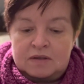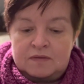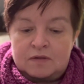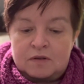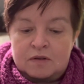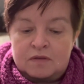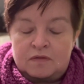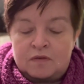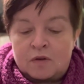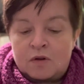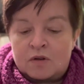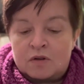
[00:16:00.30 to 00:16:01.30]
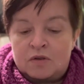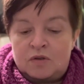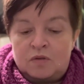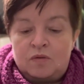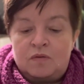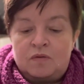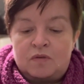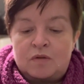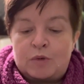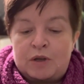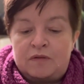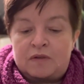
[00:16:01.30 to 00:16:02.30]
for a 4 to
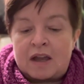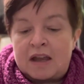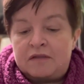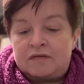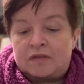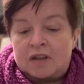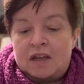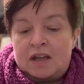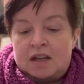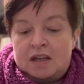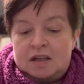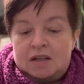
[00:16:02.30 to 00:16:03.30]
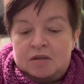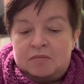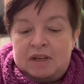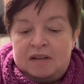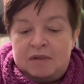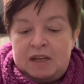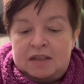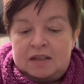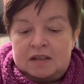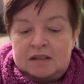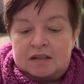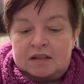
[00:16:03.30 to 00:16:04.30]
4.5
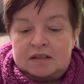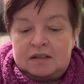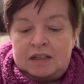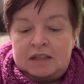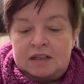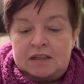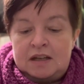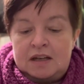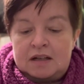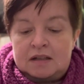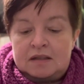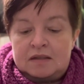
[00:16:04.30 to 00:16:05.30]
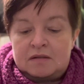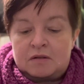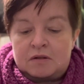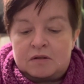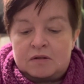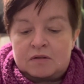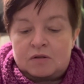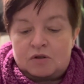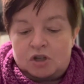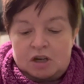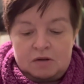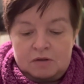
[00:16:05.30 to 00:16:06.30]
millimeter knitting needles or
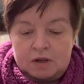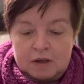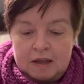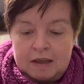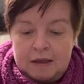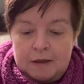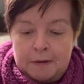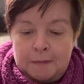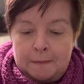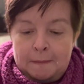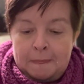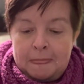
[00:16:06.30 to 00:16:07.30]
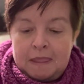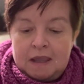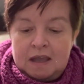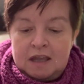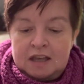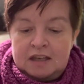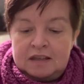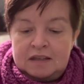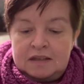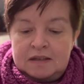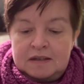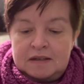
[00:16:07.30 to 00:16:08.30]
crochet hook. And